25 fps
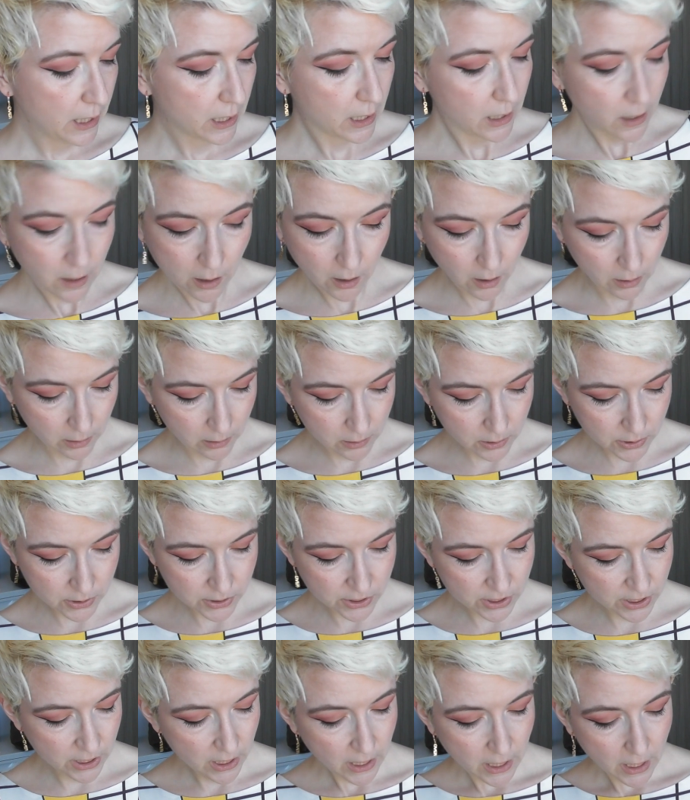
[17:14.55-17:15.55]

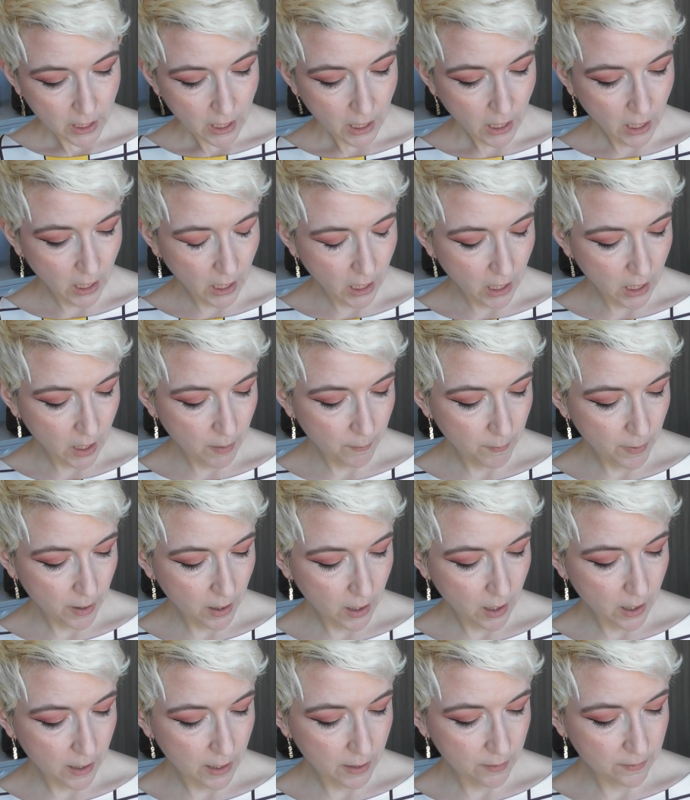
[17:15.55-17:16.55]
colors,
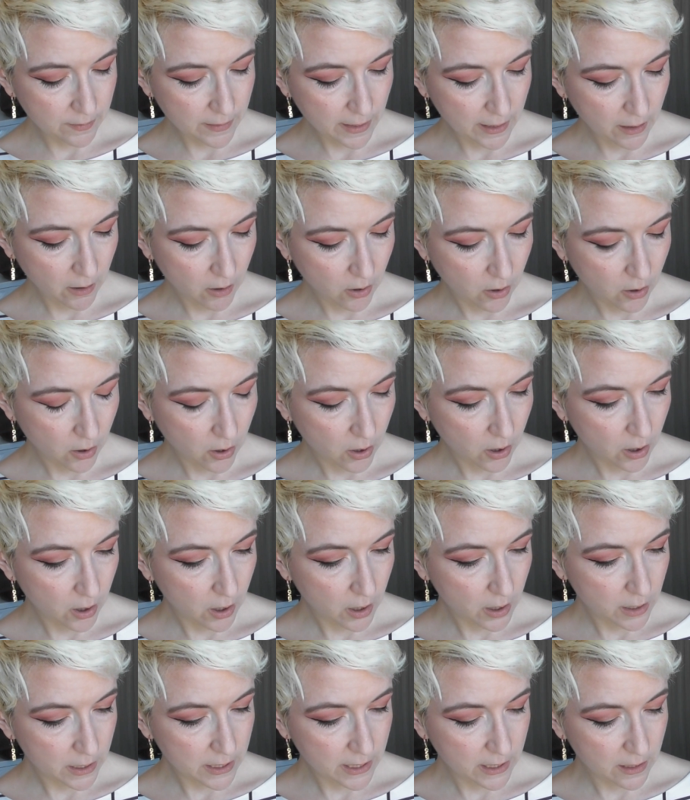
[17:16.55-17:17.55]
and they
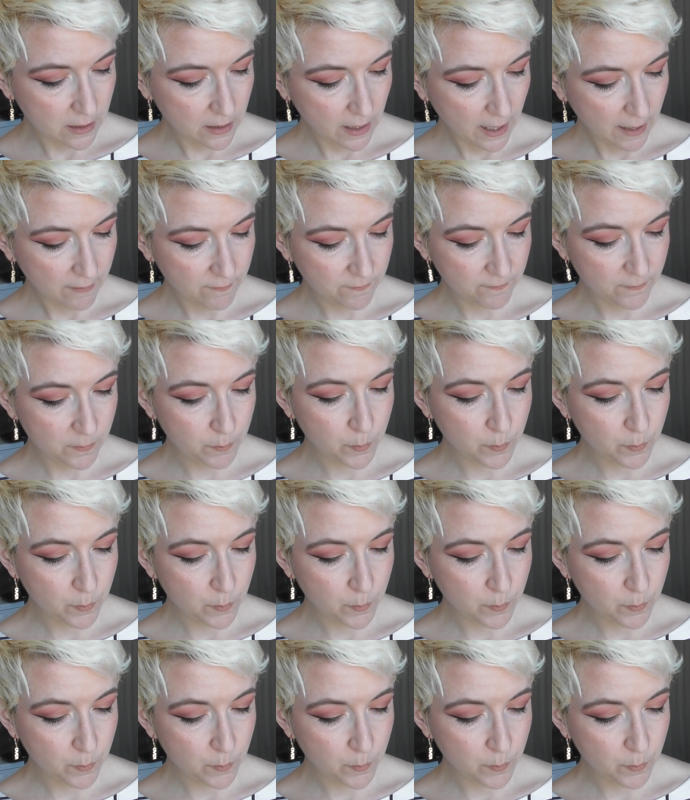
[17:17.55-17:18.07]
have